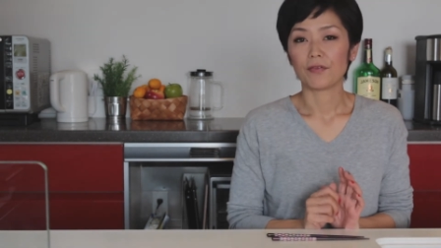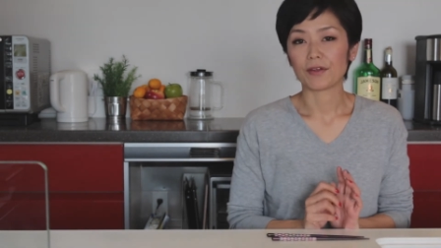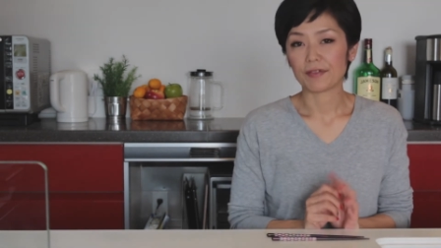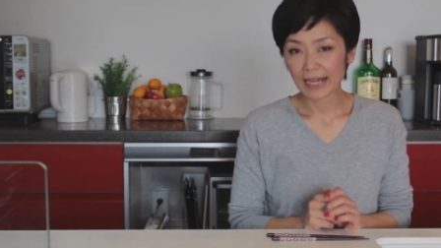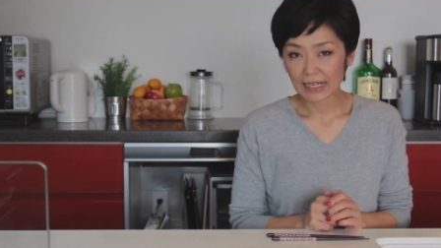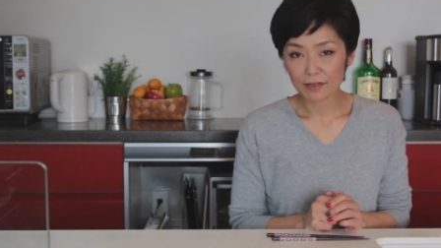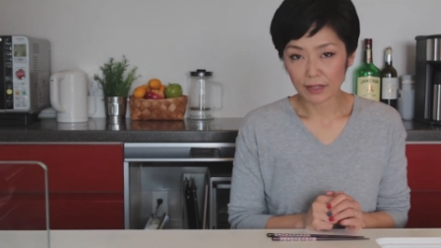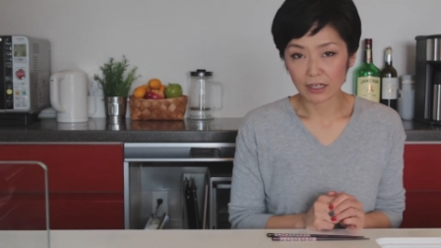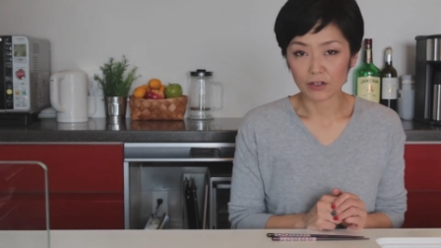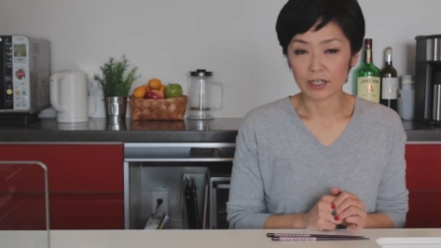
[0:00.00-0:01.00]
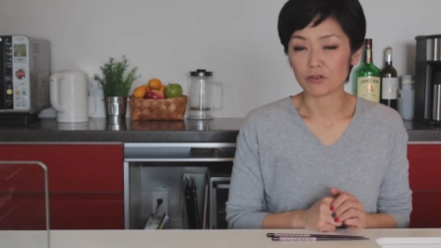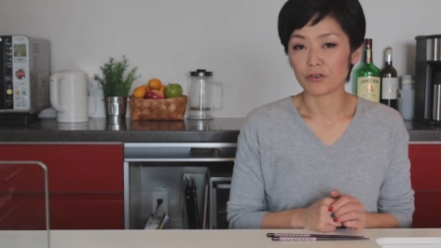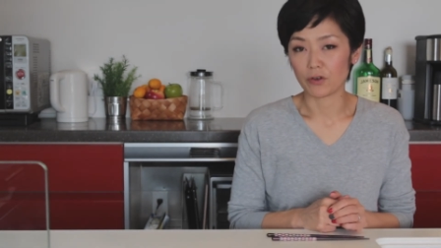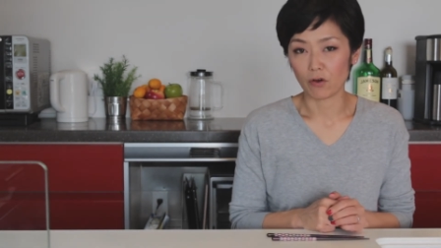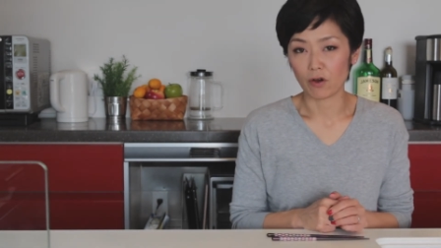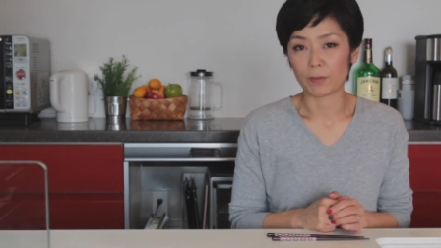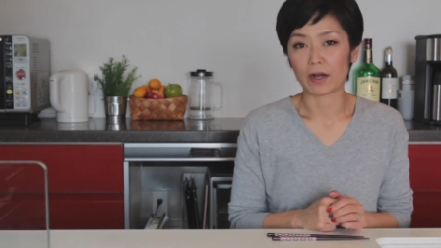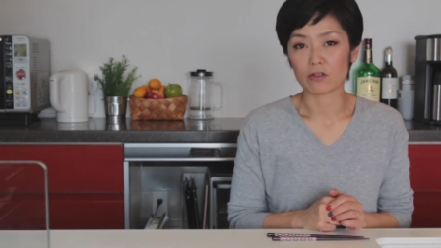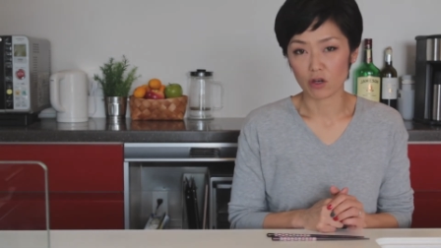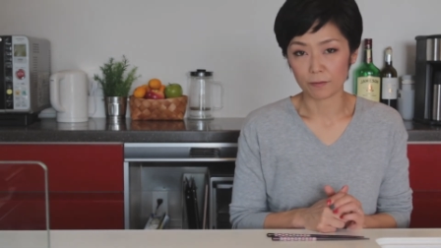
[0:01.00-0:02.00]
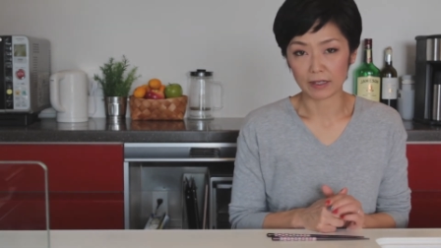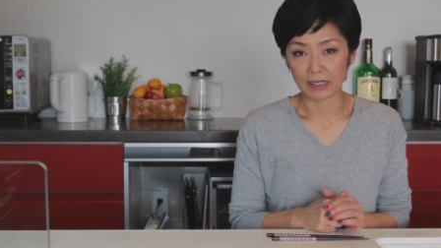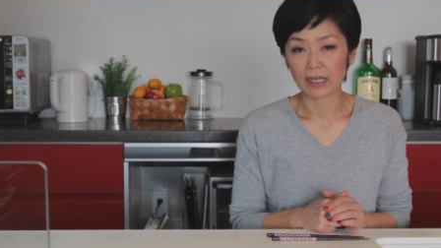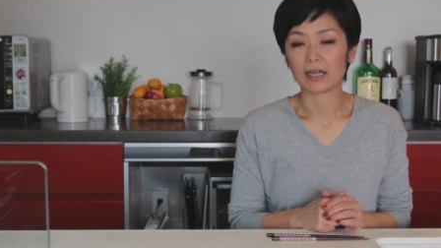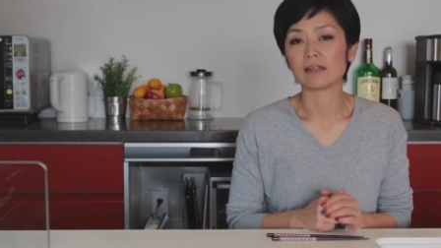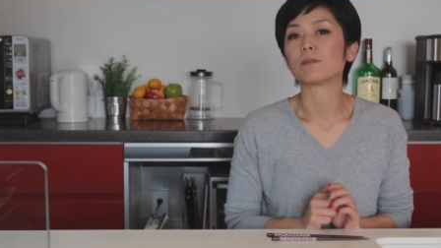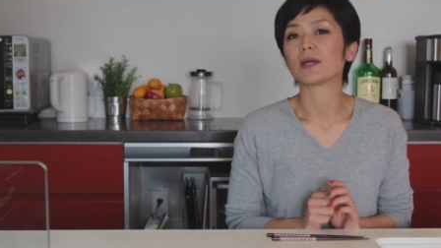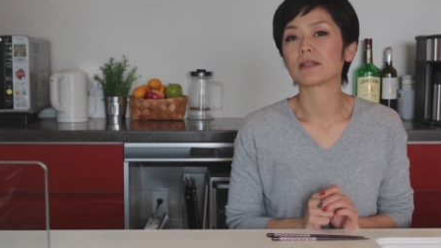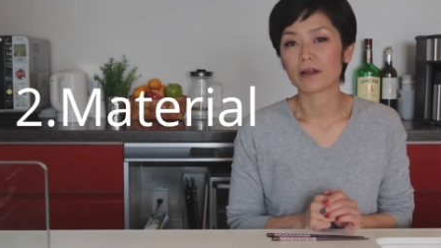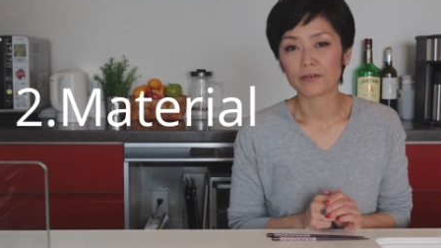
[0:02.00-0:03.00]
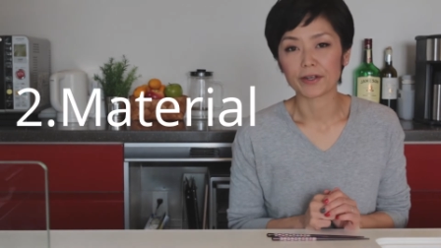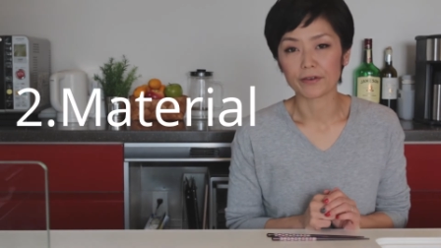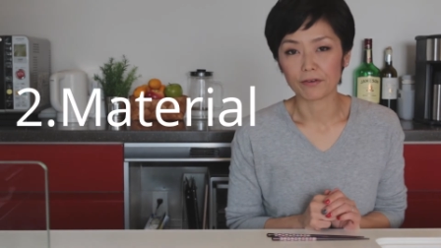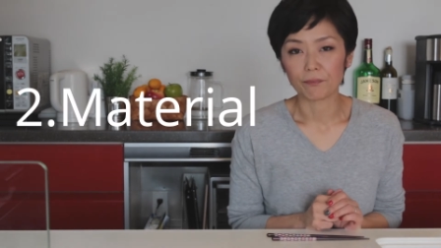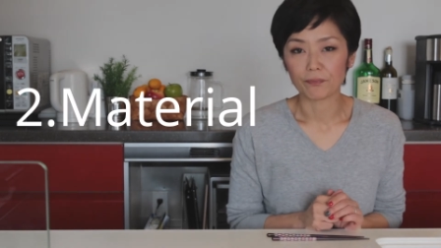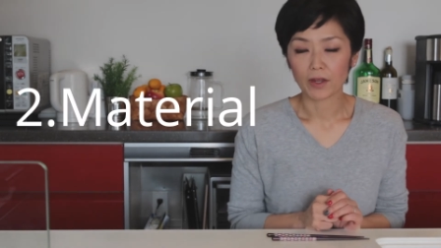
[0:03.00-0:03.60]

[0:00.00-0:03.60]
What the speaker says: The second thing you need to know about chopstick is material.